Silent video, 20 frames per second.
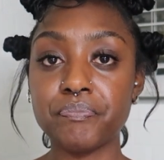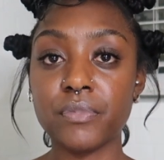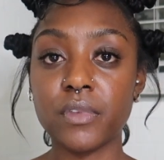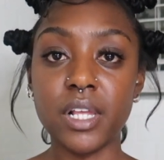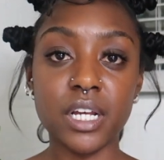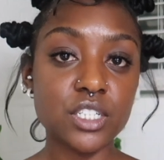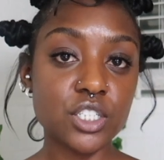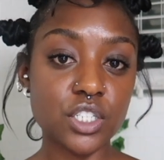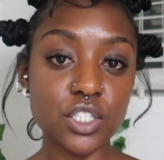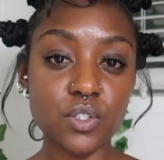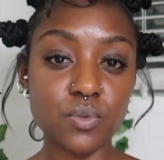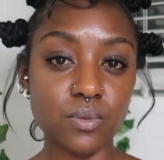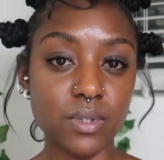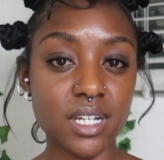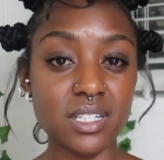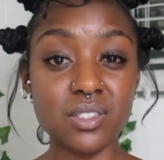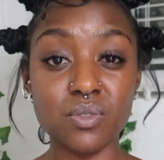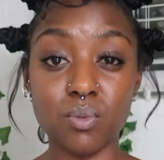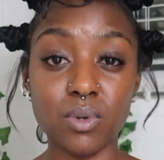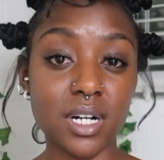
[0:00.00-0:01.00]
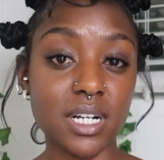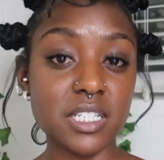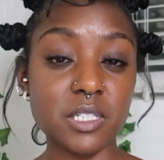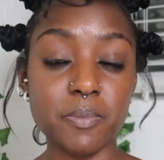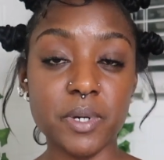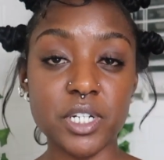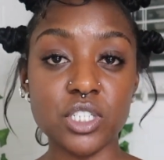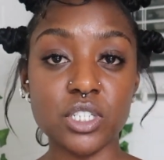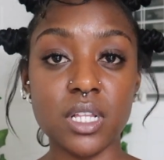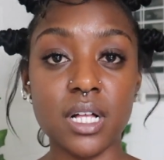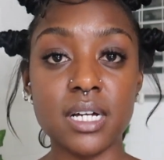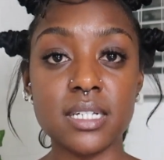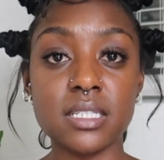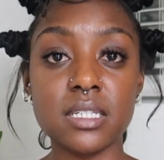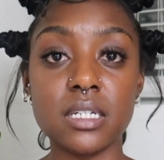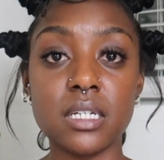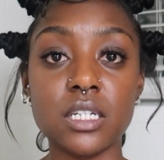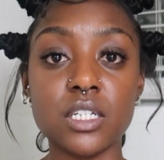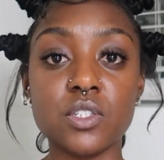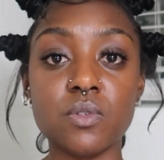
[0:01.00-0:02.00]
That's what I specialize
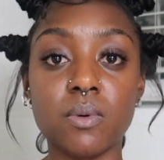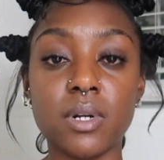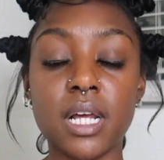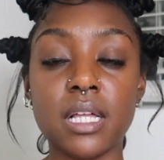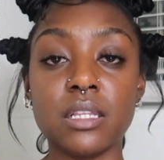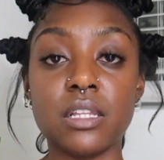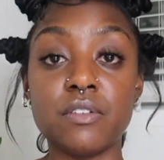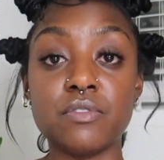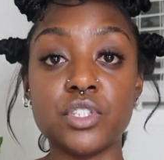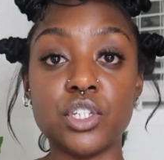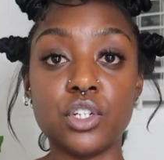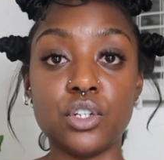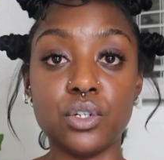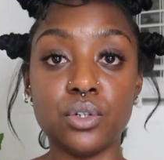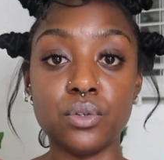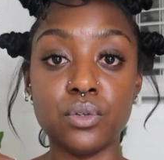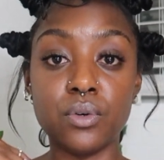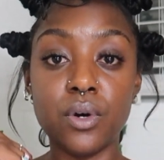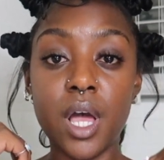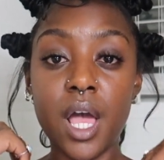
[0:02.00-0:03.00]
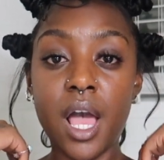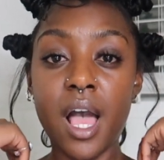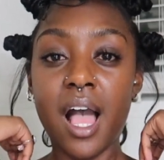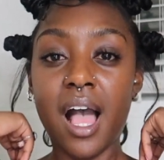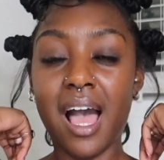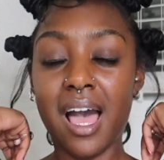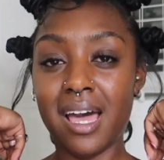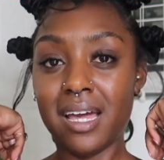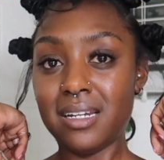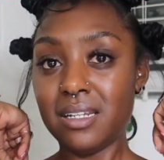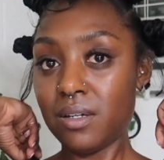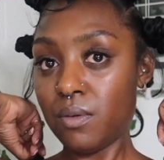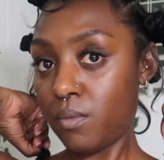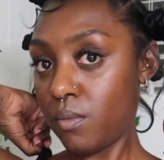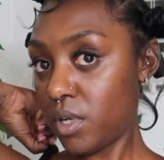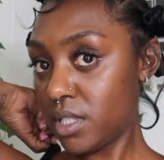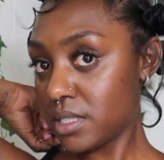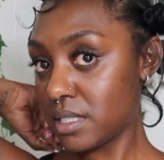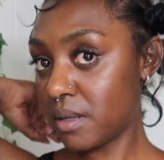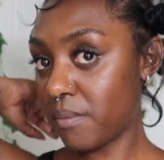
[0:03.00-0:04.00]
in. It's what I love to do. I didn't
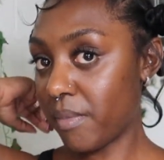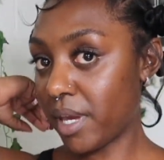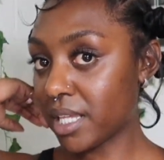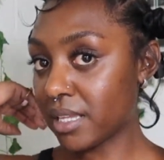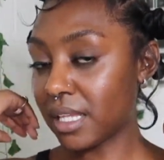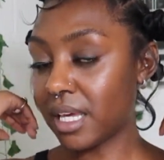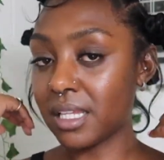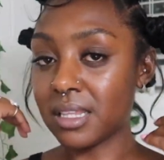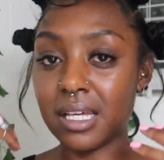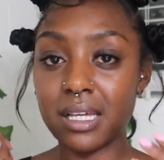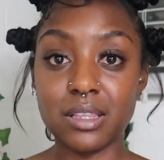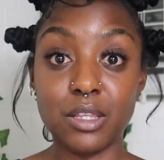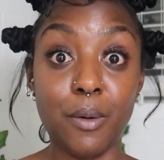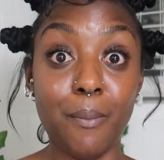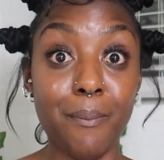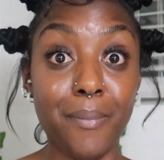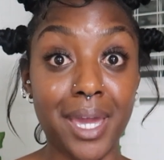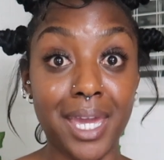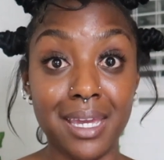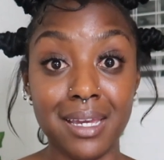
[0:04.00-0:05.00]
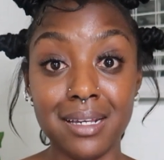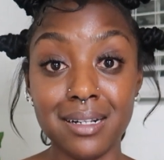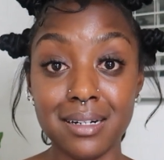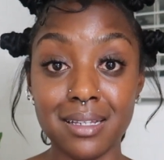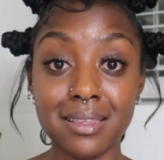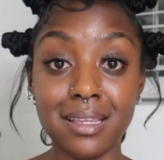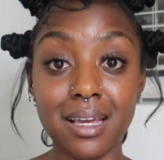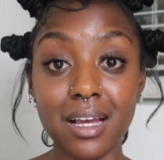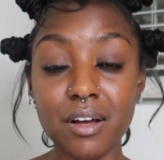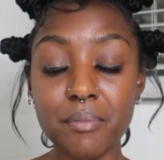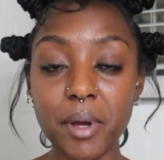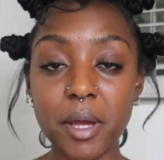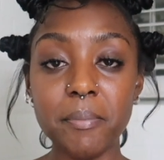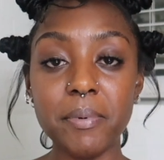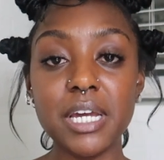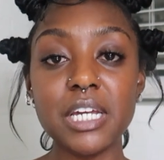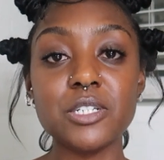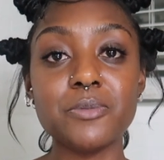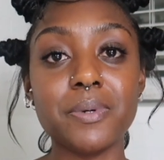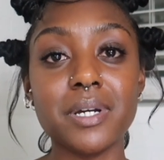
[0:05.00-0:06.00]
want to make that like the main thing of my
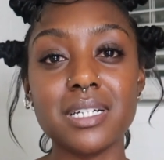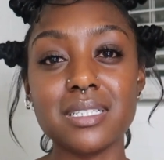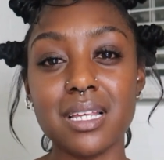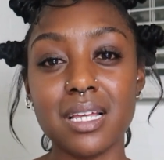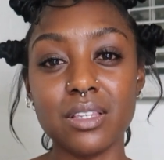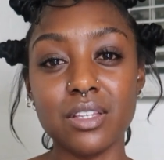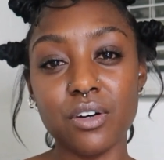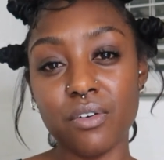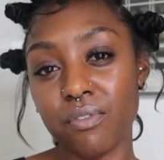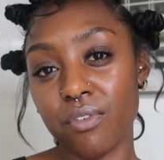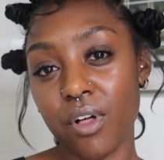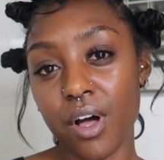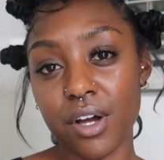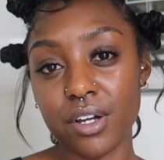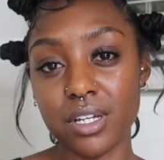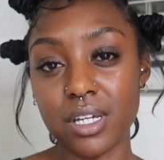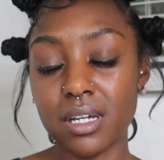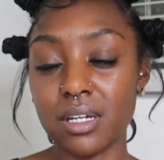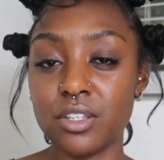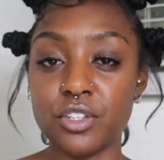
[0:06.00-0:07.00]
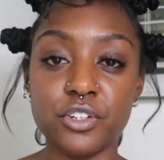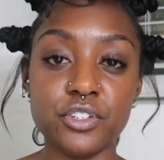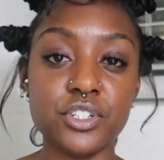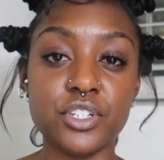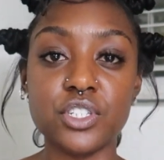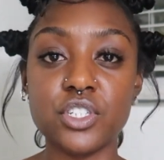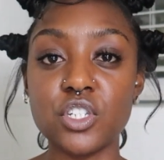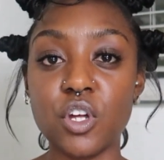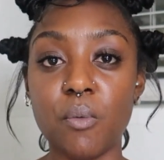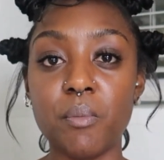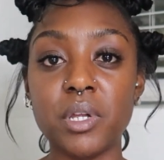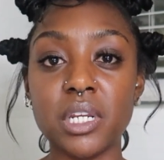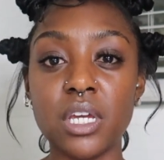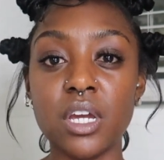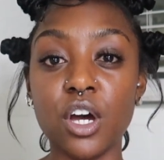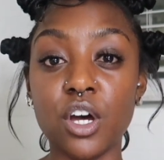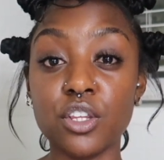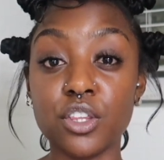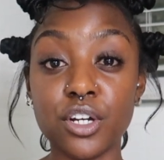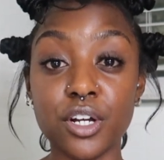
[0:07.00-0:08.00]
page because I love vlogging, and there's just so many
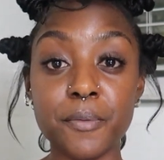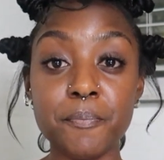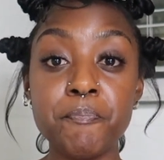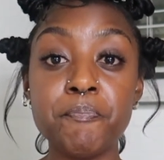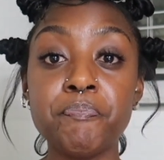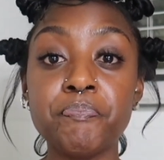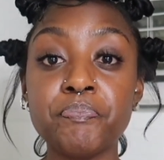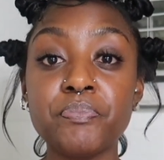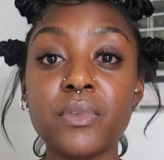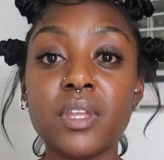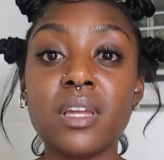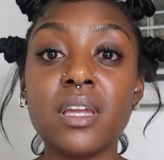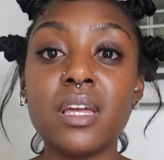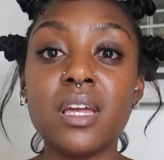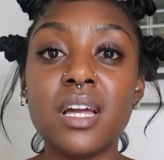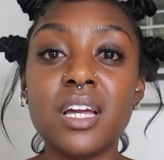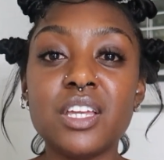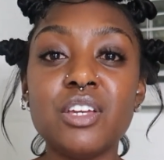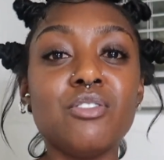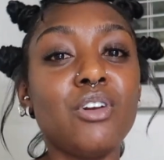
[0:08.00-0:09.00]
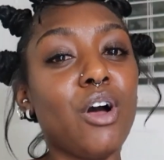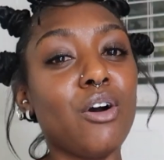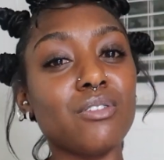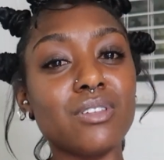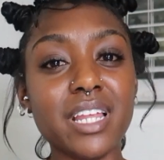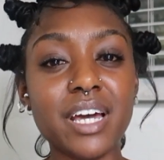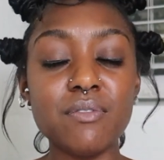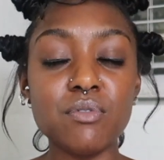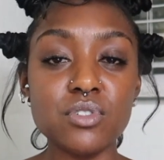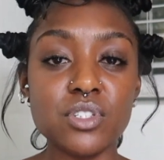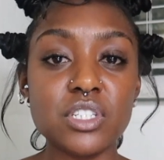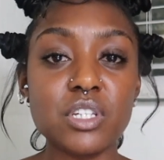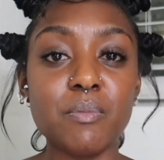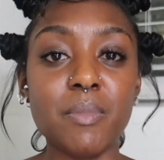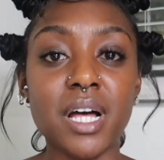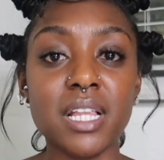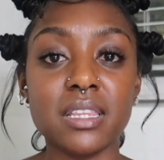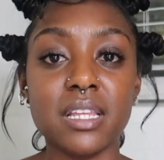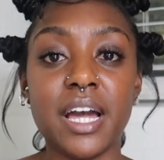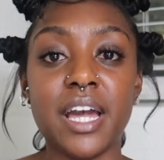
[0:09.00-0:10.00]
other, you know, levels to
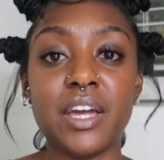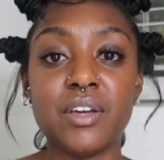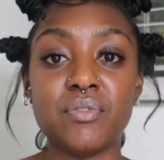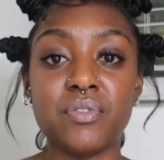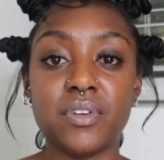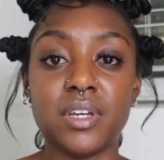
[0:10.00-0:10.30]
my life